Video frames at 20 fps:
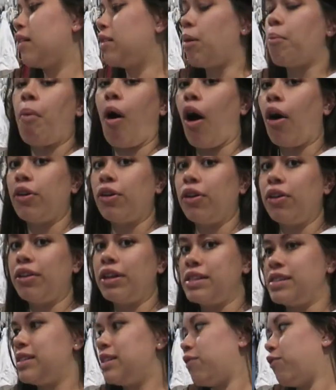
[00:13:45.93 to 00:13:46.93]
the model,
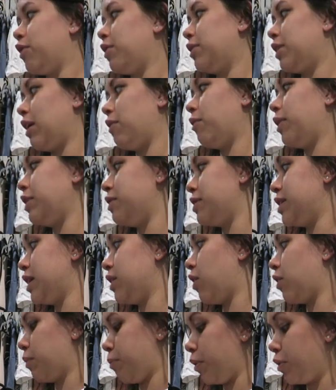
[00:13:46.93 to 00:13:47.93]
it's different than when you see
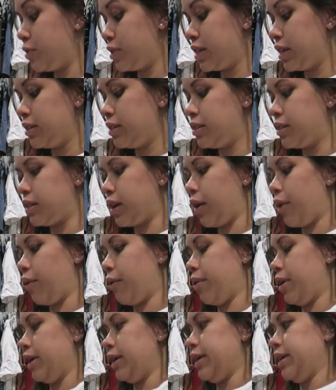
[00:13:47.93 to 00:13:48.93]
it on a person.
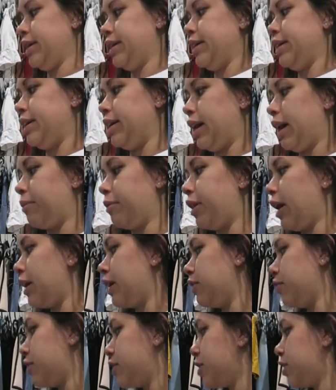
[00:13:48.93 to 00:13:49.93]
So I'm
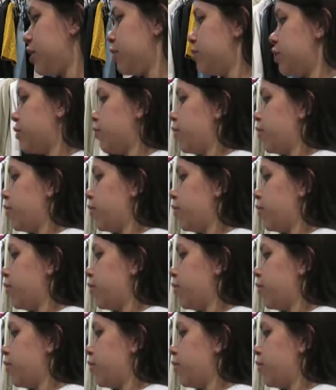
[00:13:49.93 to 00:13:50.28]
glad it looks cute.